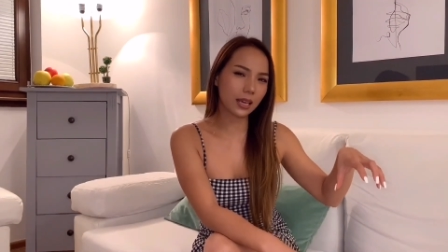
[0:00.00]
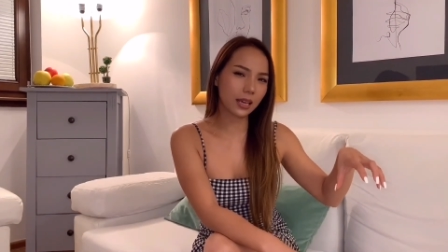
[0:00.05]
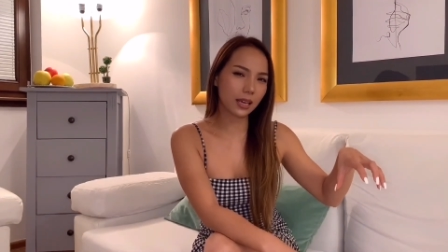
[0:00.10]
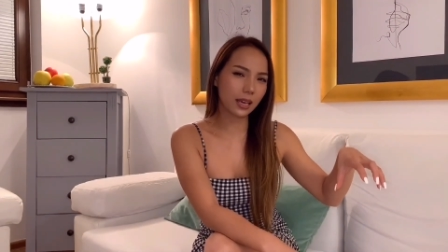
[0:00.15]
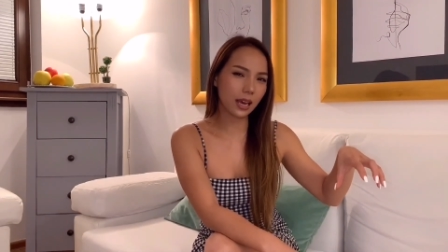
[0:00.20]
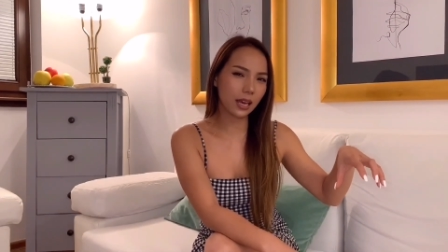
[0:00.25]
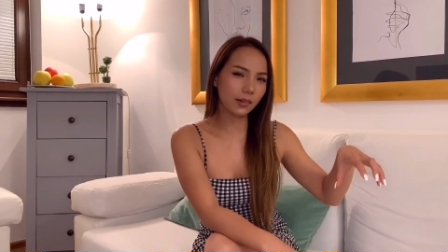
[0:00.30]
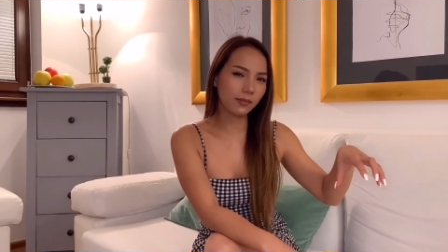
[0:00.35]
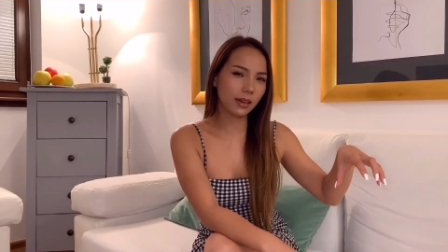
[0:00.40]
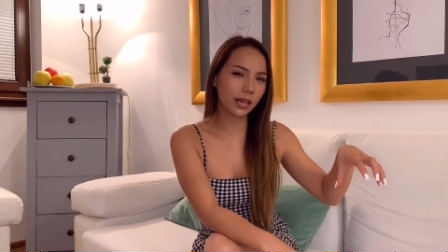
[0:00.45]
it
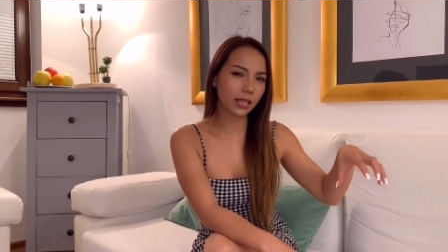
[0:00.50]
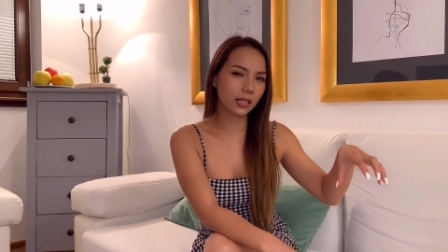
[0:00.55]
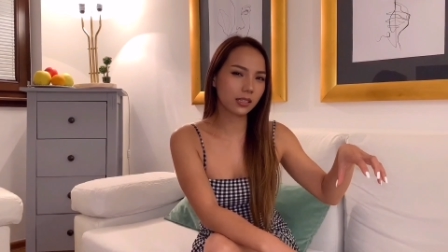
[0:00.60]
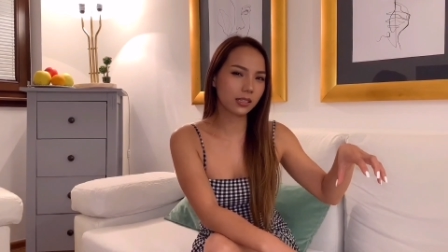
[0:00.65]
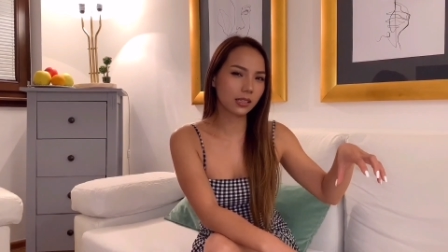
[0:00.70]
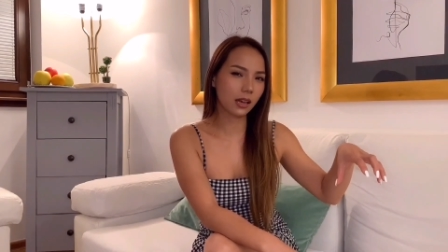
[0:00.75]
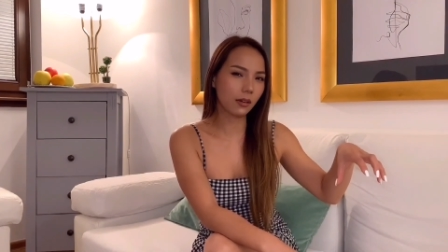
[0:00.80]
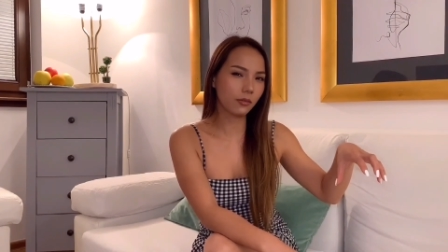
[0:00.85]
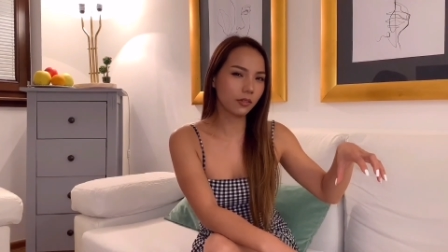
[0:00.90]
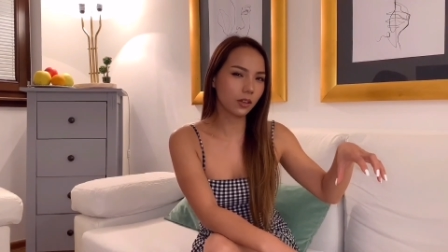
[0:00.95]
kind of like
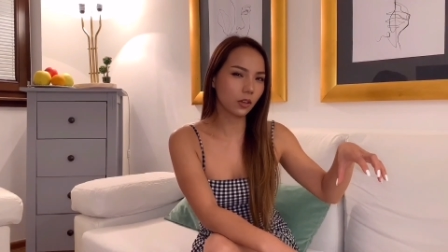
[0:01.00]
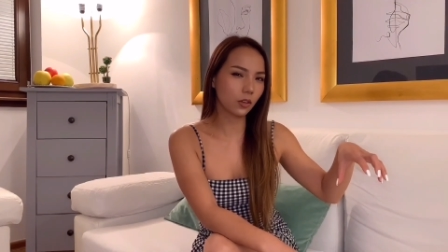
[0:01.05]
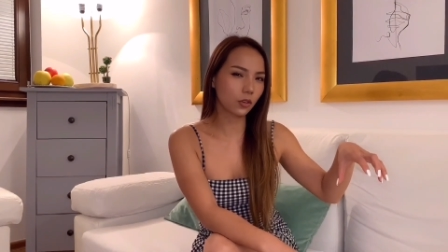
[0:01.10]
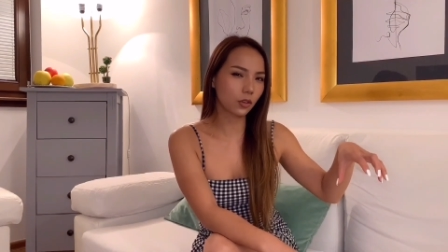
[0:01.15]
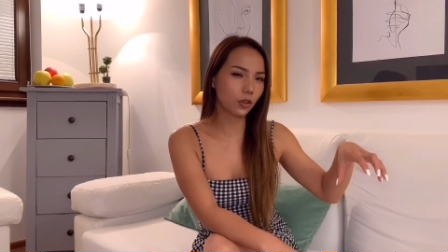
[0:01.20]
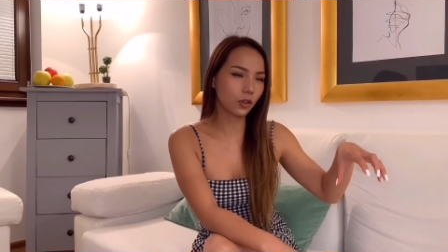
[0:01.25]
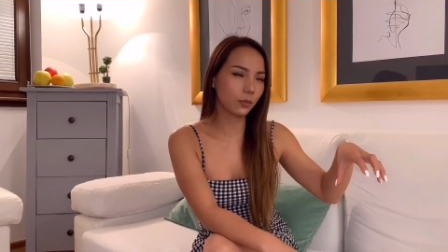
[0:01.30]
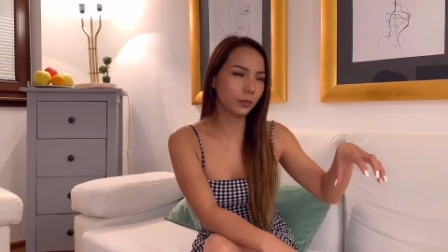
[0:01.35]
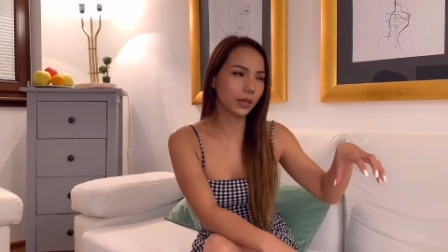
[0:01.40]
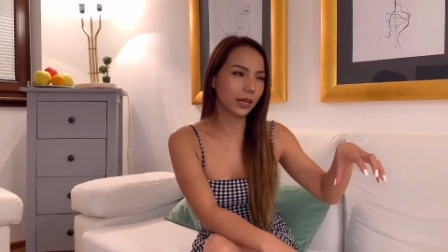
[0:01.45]
southern
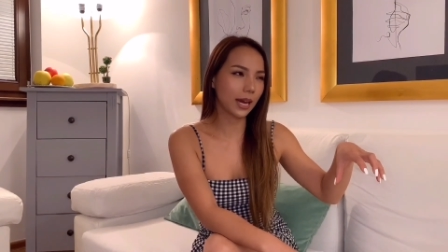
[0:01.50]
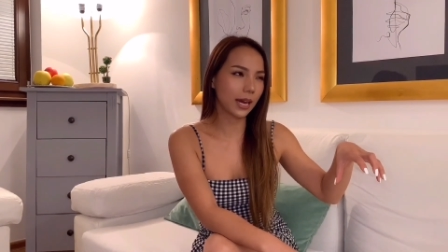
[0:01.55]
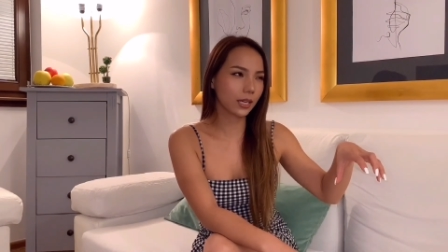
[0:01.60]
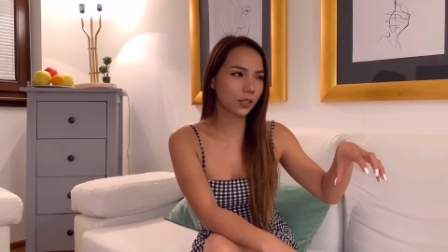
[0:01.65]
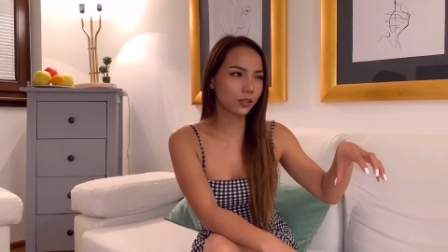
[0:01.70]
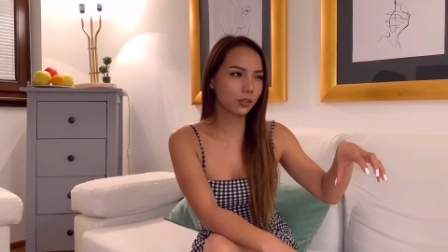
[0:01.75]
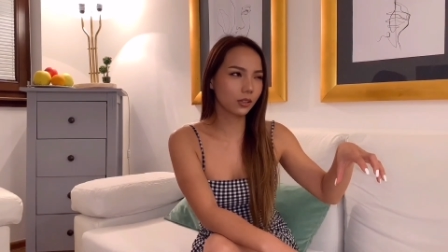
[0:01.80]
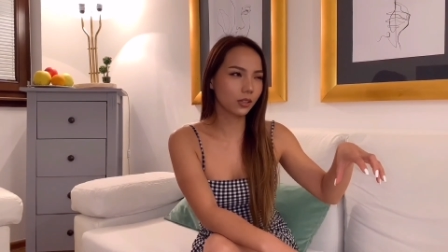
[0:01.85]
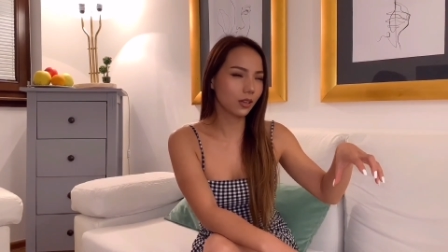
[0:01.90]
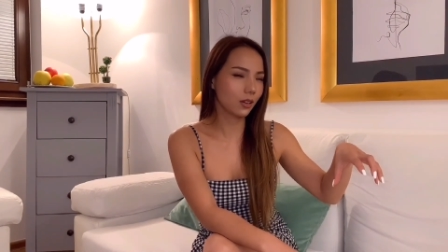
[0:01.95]
borough, but
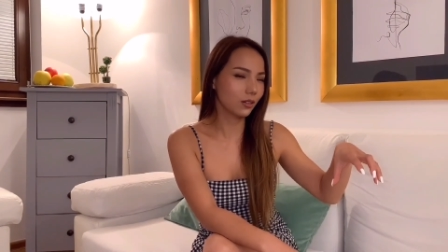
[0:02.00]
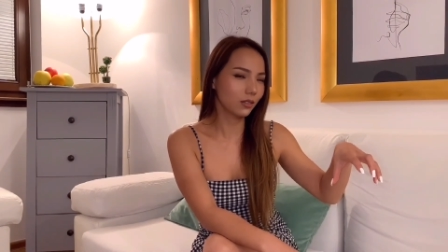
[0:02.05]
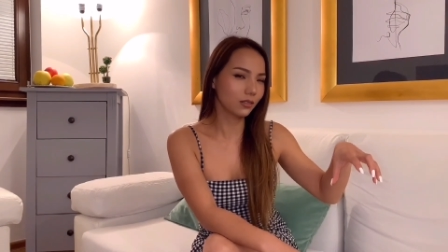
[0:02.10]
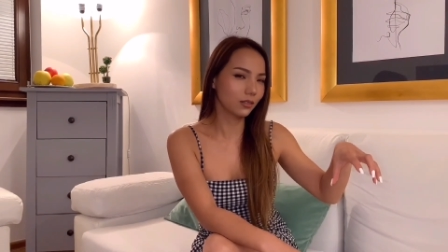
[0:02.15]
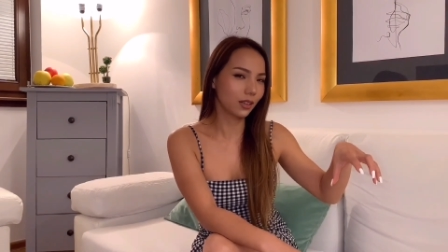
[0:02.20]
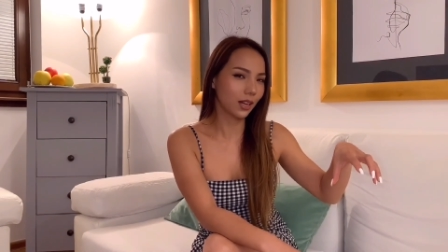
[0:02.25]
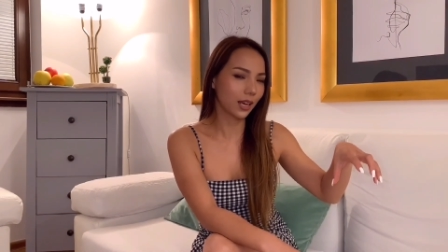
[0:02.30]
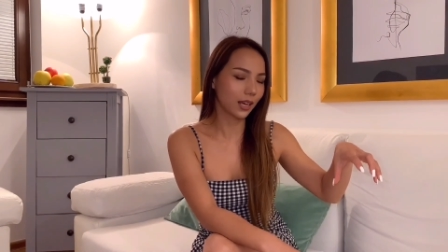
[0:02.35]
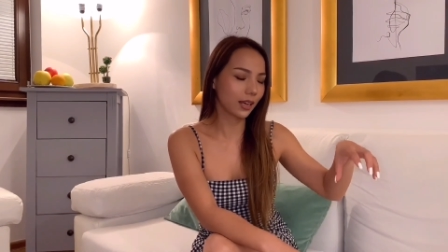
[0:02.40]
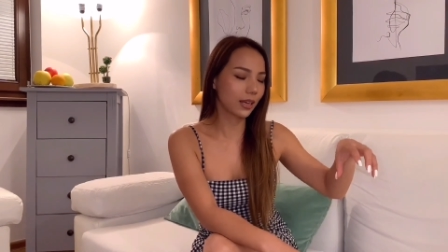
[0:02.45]
actually no,
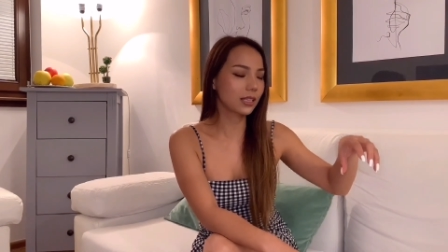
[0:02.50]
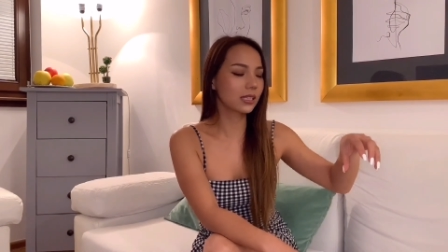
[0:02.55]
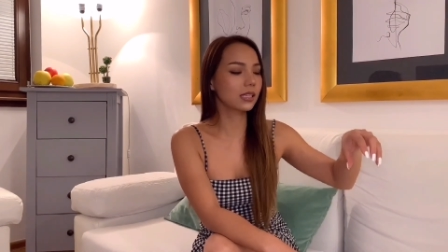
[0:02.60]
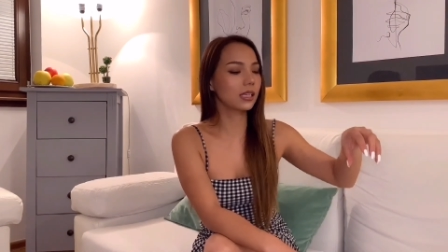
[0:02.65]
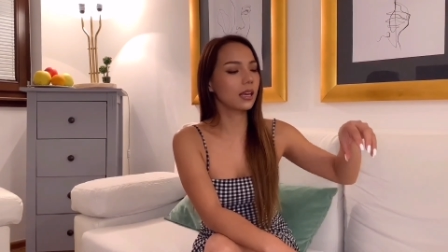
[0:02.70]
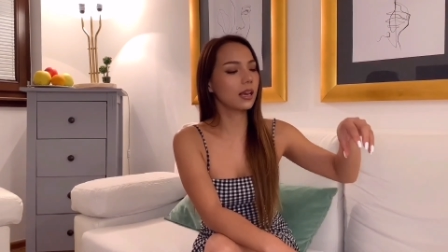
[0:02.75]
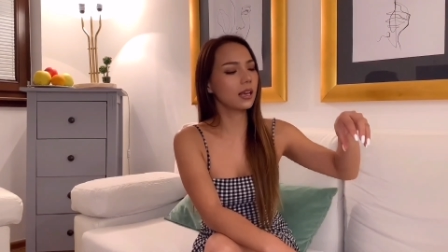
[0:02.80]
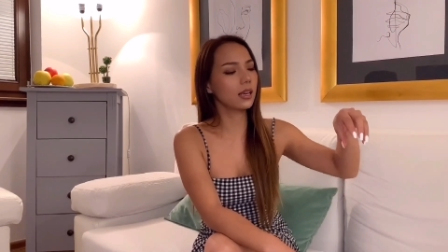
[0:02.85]
like it's,